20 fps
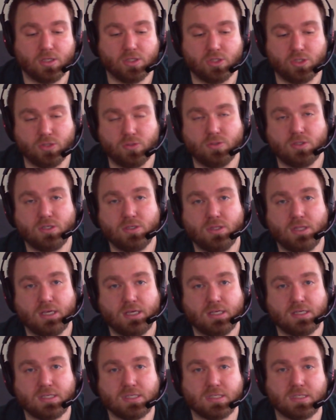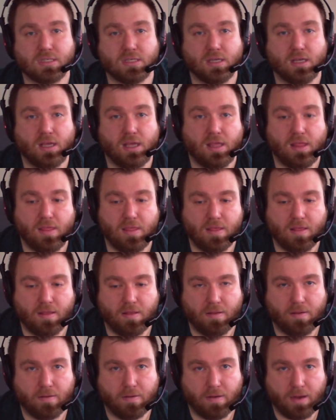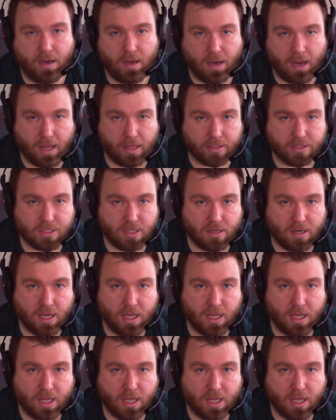Due to this, Alexander